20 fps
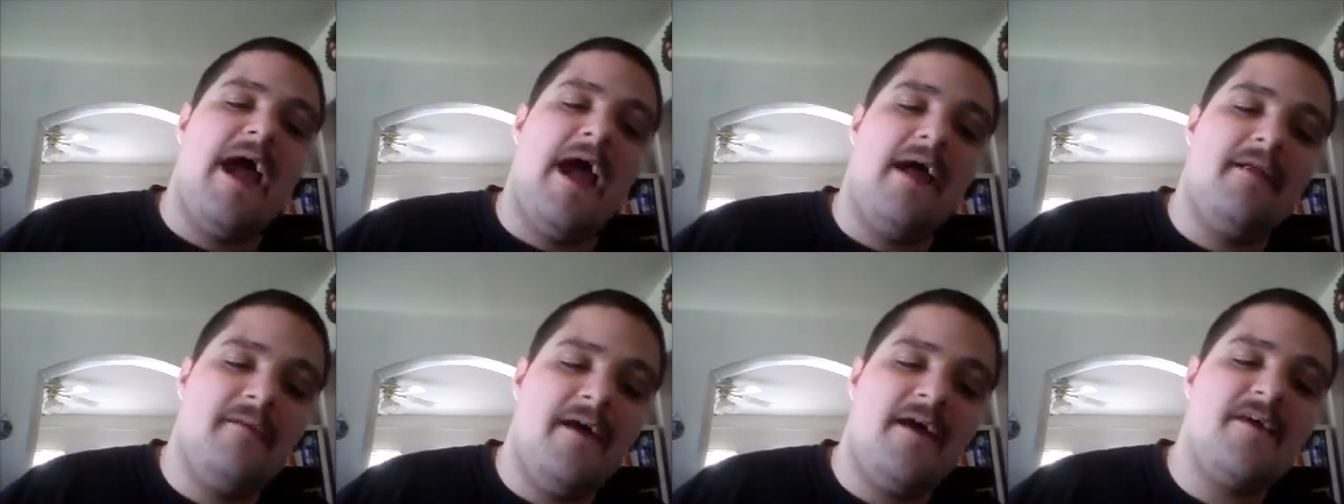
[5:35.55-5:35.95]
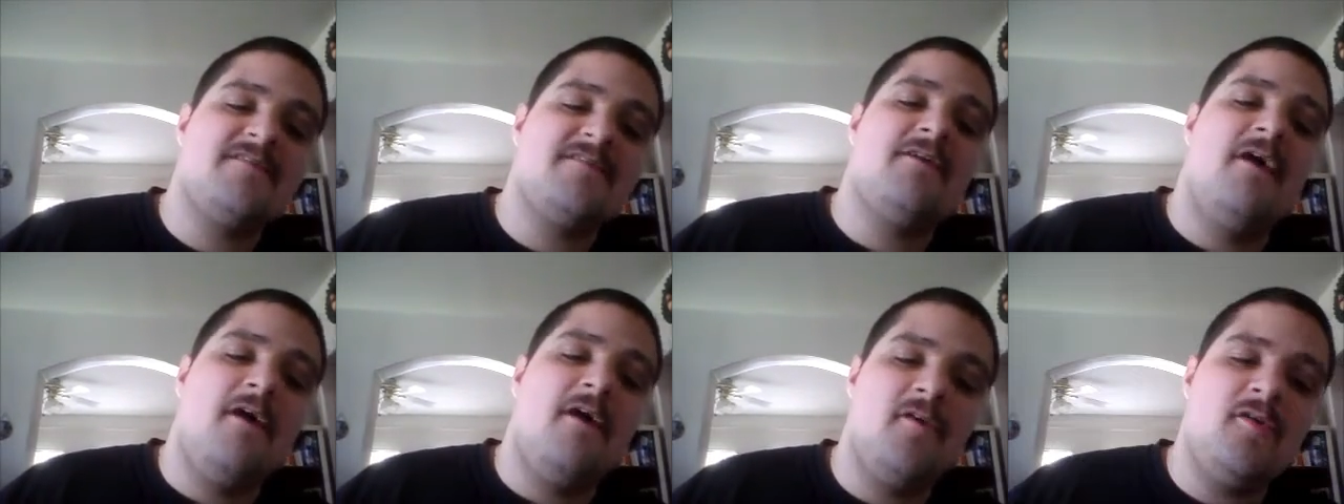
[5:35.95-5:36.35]
unless
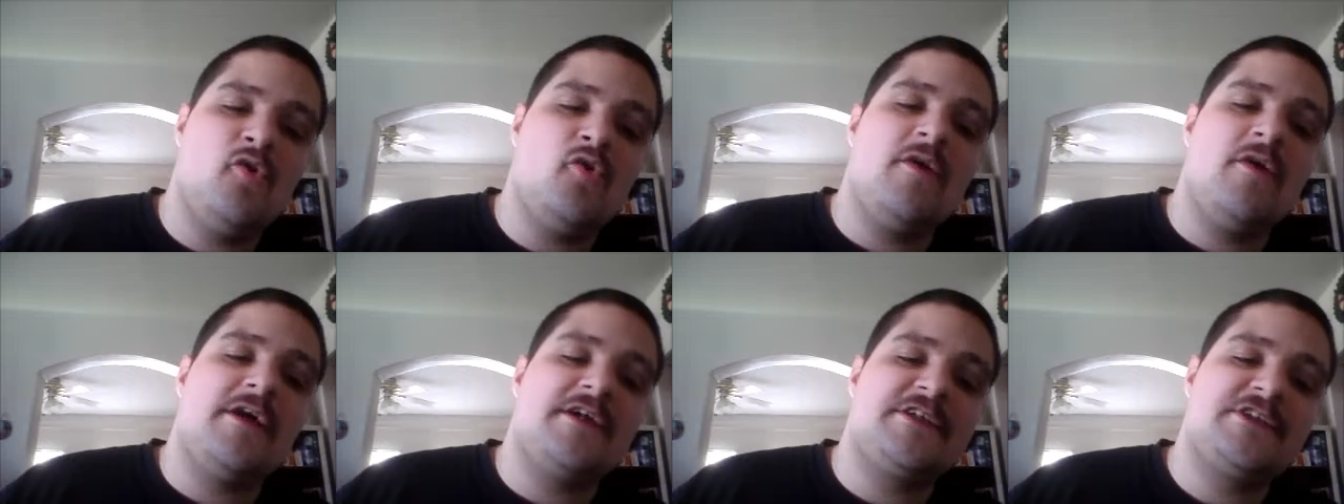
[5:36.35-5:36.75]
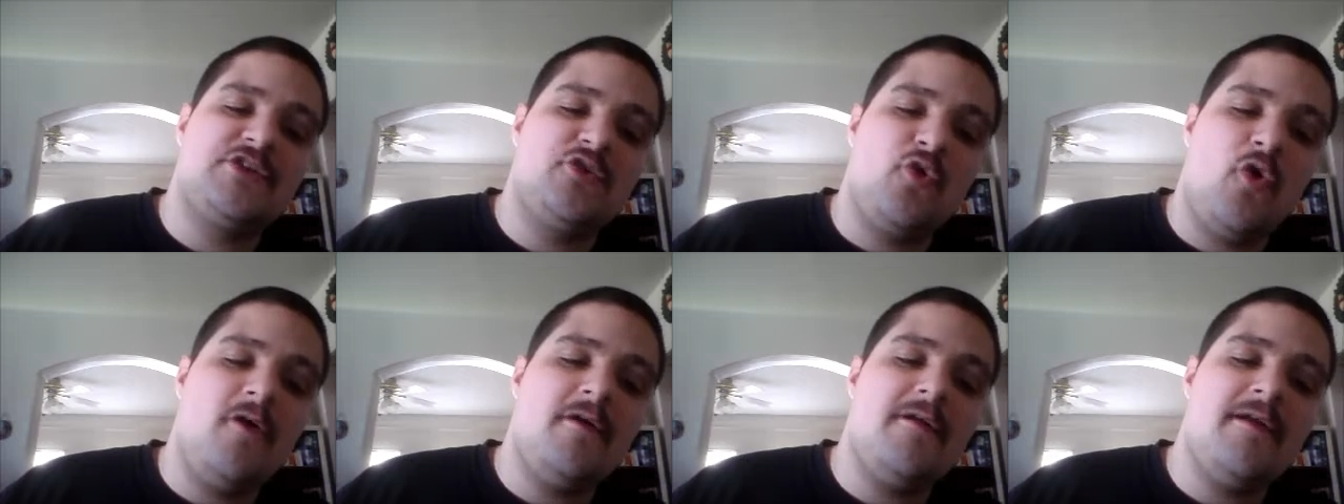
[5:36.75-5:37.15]
under
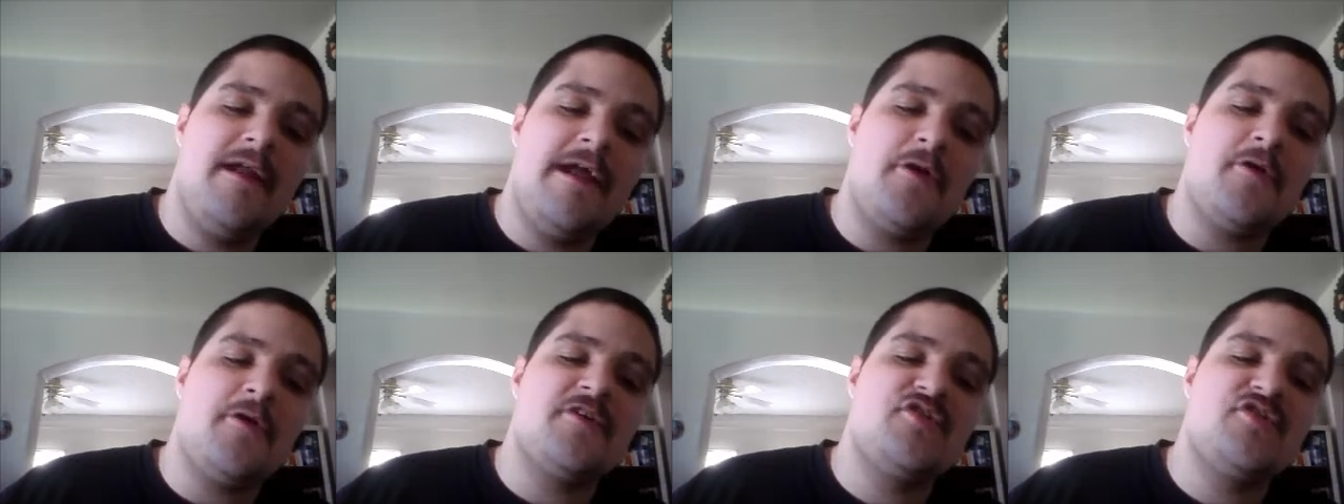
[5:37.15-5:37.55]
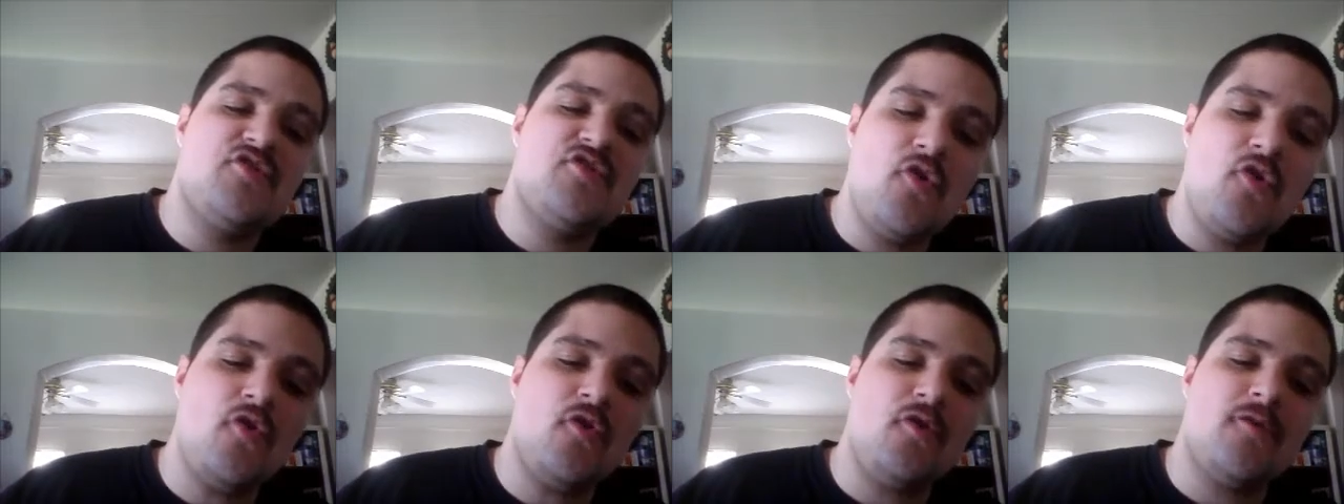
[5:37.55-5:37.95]
extraordinary
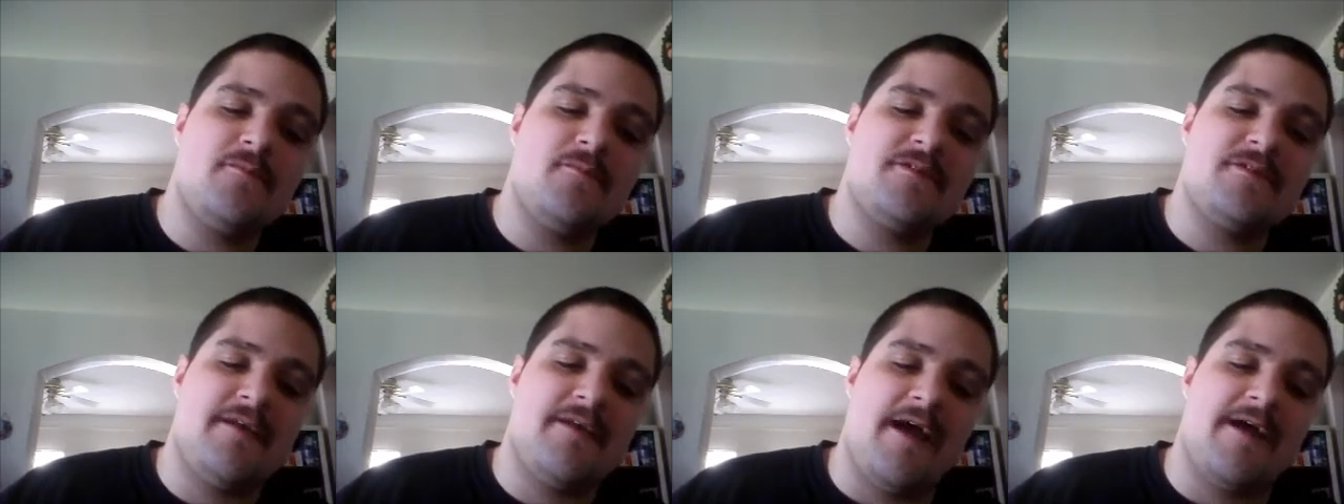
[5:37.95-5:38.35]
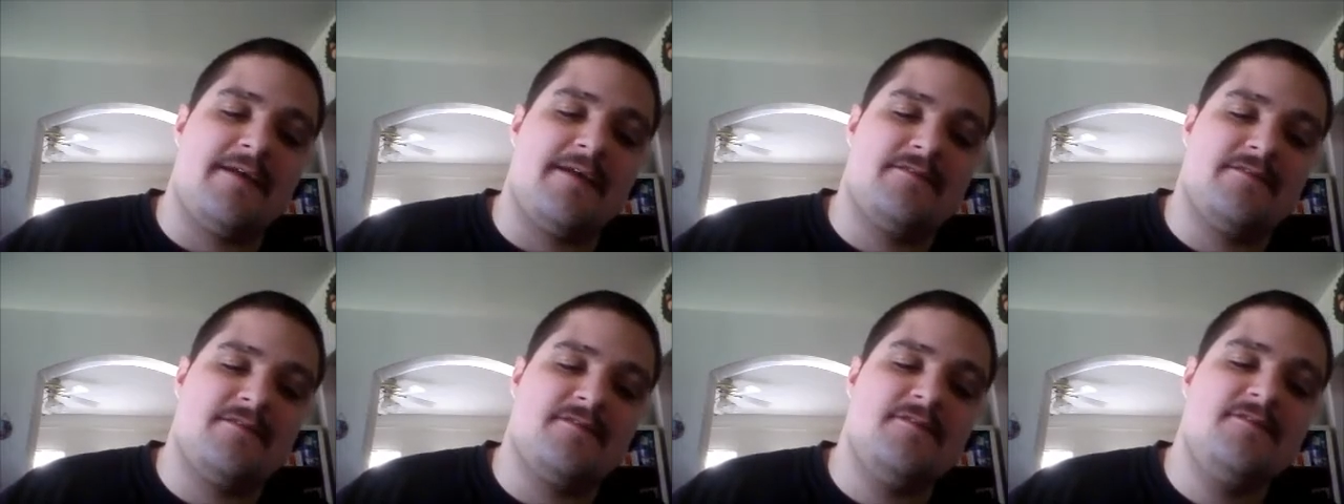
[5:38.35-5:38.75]

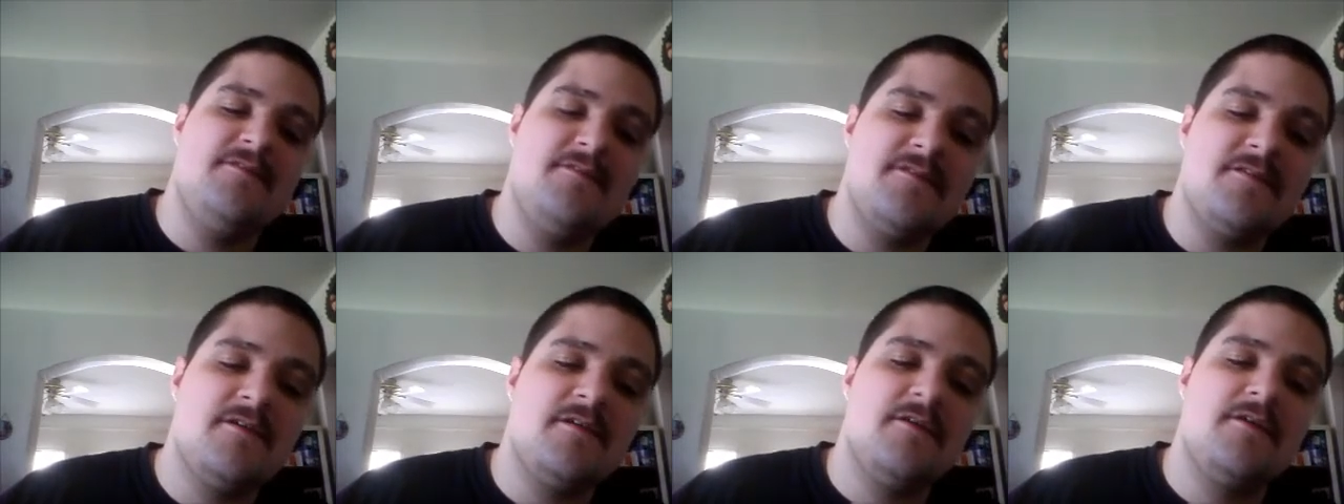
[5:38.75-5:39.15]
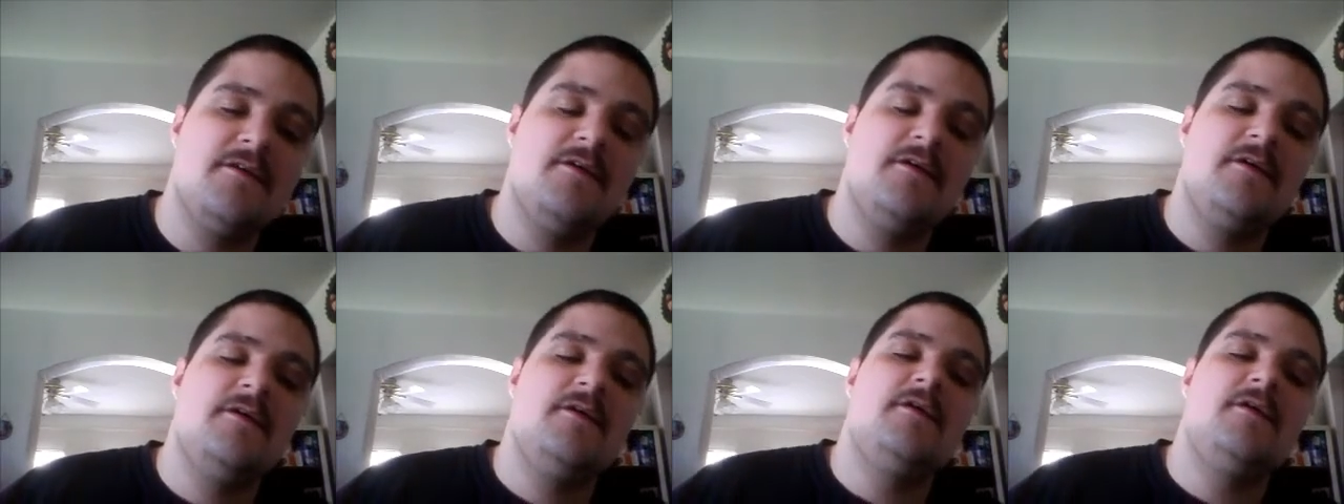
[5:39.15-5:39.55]
circumstances
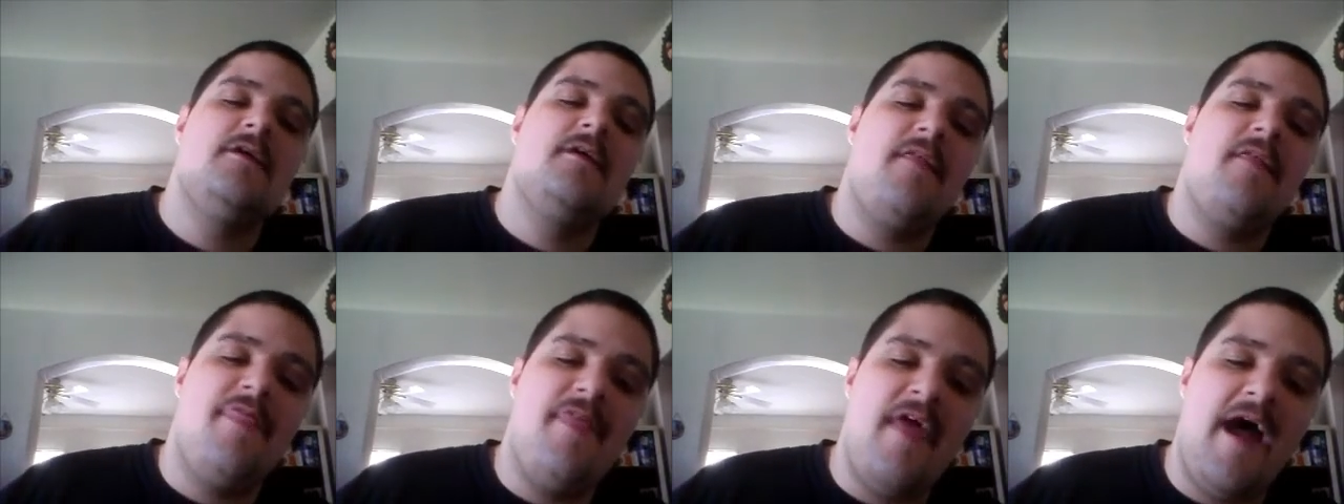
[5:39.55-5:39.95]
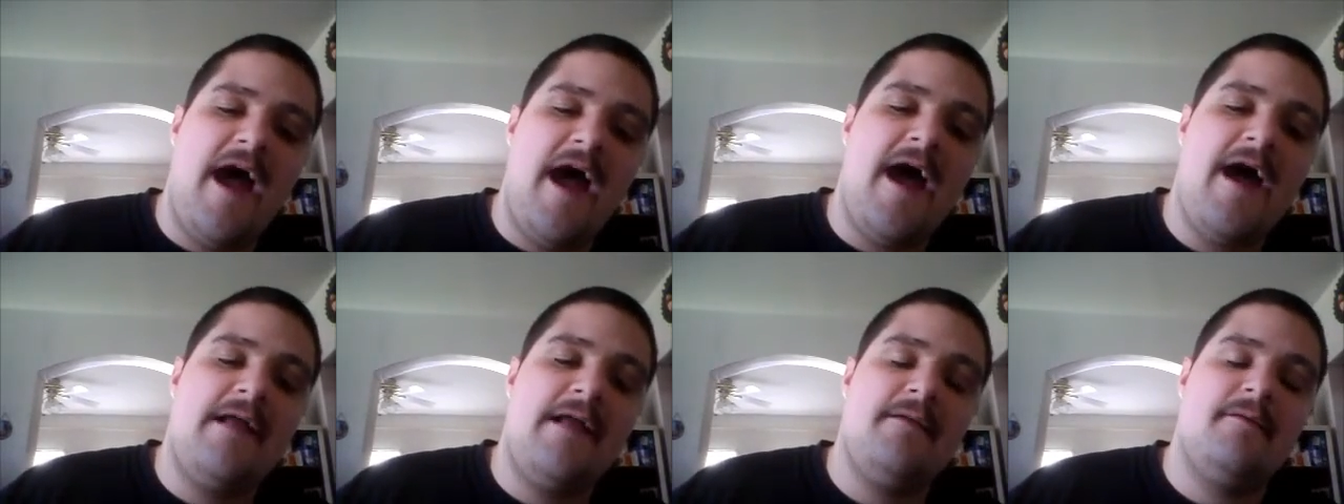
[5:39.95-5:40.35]

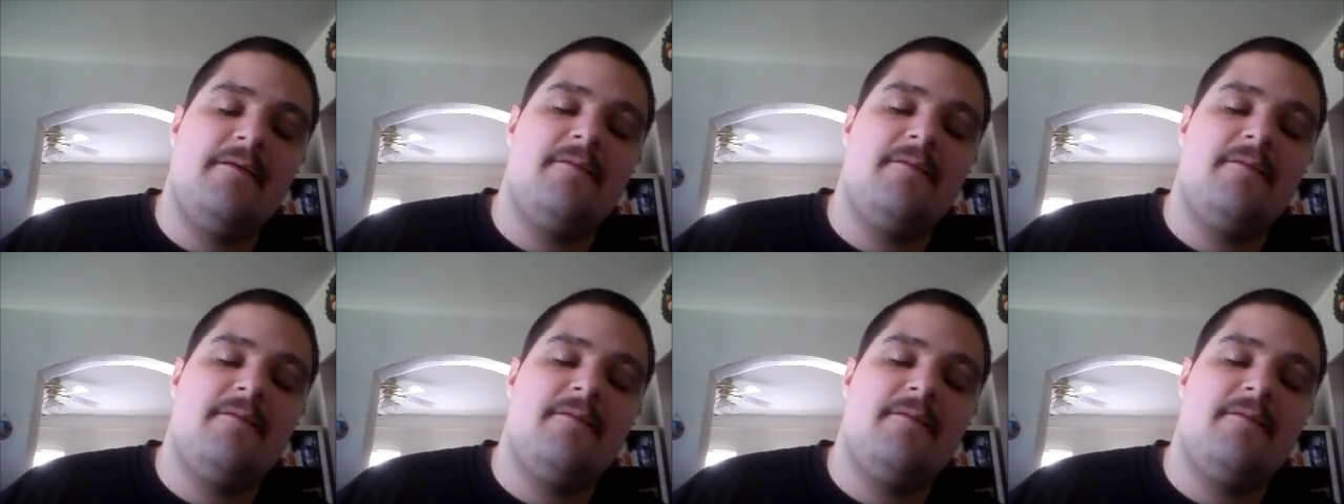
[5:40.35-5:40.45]
that